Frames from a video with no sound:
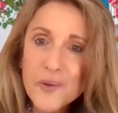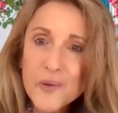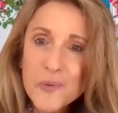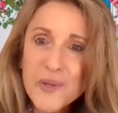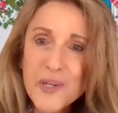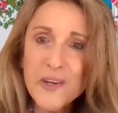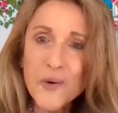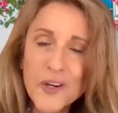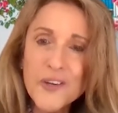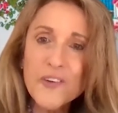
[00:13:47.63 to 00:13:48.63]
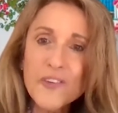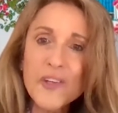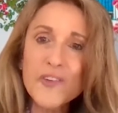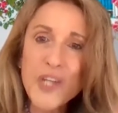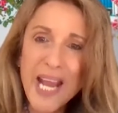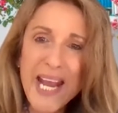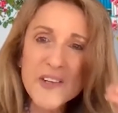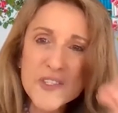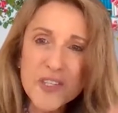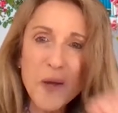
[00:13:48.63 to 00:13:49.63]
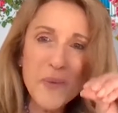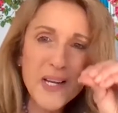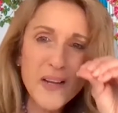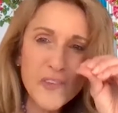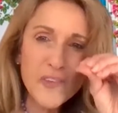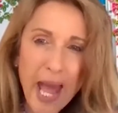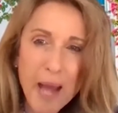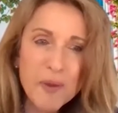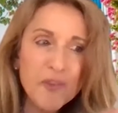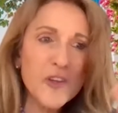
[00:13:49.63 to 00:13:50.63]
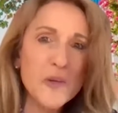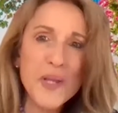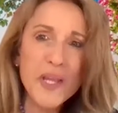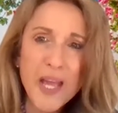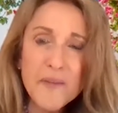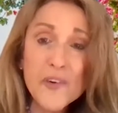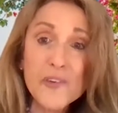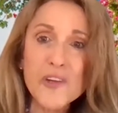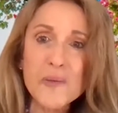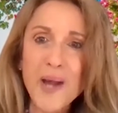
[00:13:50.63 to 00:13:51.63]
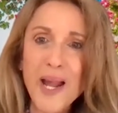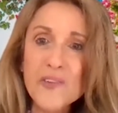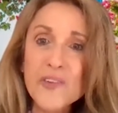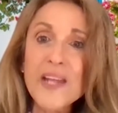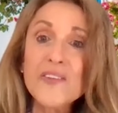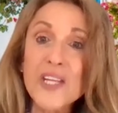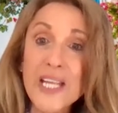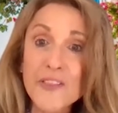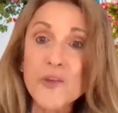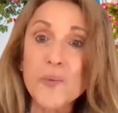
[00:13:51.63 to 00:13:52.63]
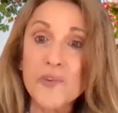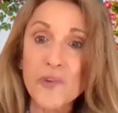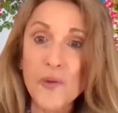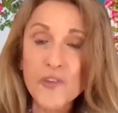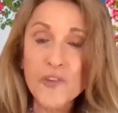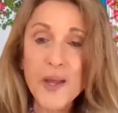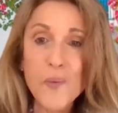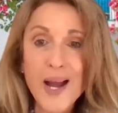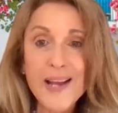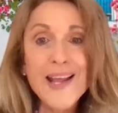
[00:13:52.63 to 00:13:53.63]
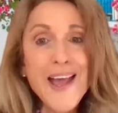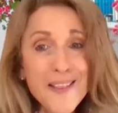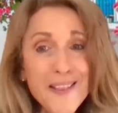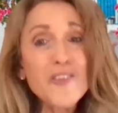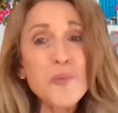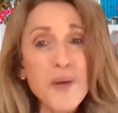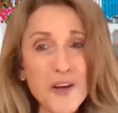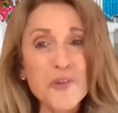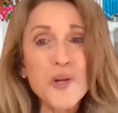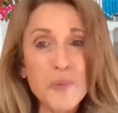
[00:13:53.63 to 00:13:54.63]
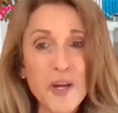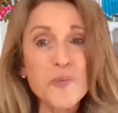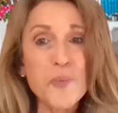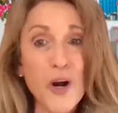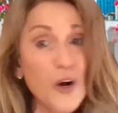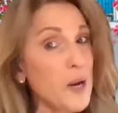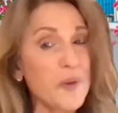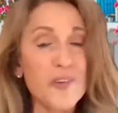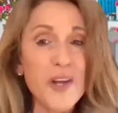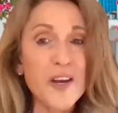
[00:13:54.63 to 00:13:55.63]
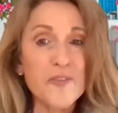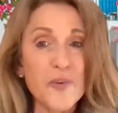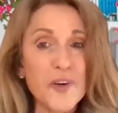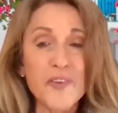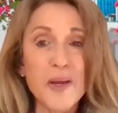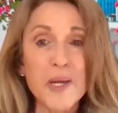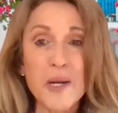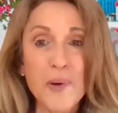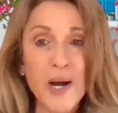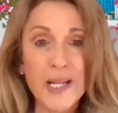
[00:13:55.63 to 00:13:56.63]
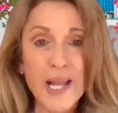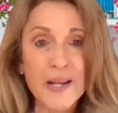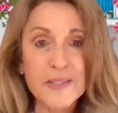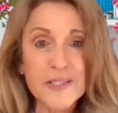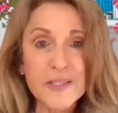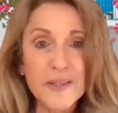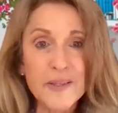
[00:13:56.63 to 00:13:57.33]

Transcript: But in order to change somebody's habits and behaviors and mindset to get the results that they want, that's about a 3-month program. It's not a 45-minute podcast.